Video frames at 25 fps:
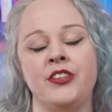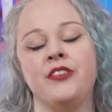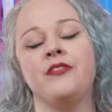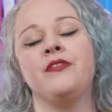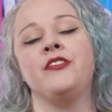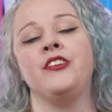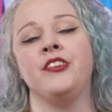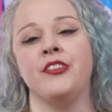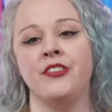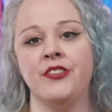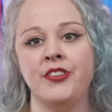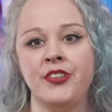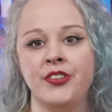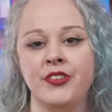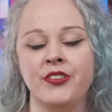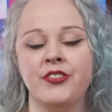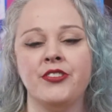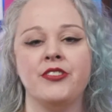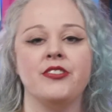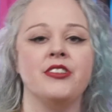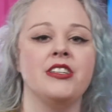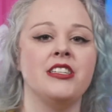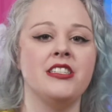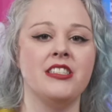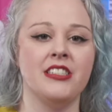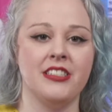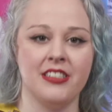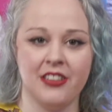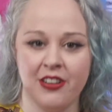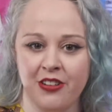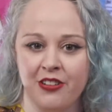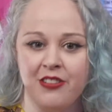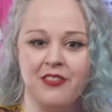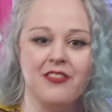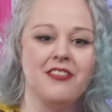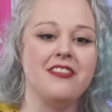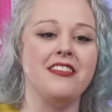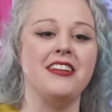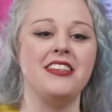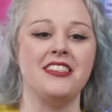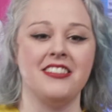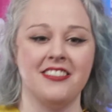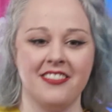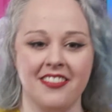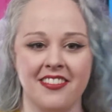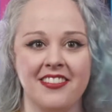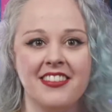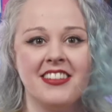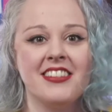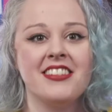uterus and ovaries
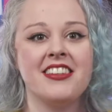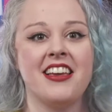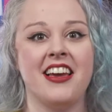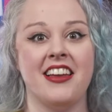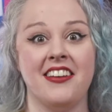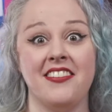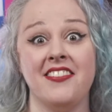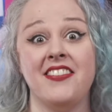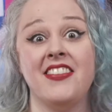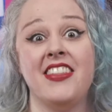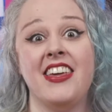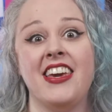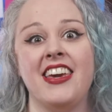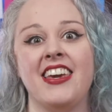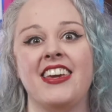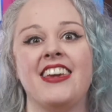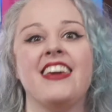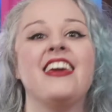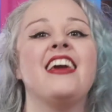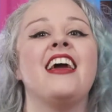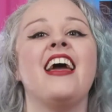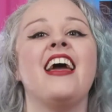and all this kind of thing.